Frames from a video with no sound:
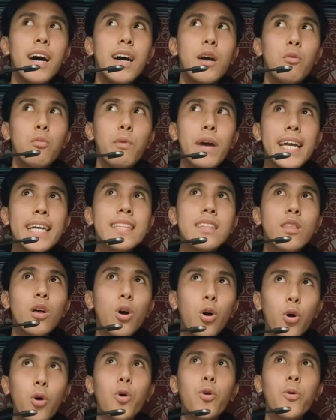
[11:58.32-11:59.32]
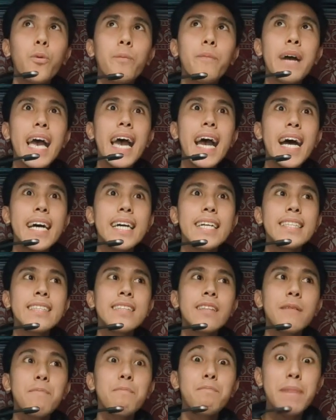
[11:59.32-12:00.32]
went home at
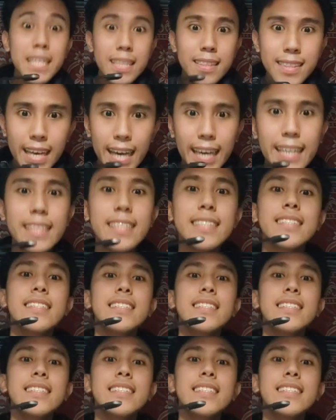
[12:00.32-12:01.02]
midnight,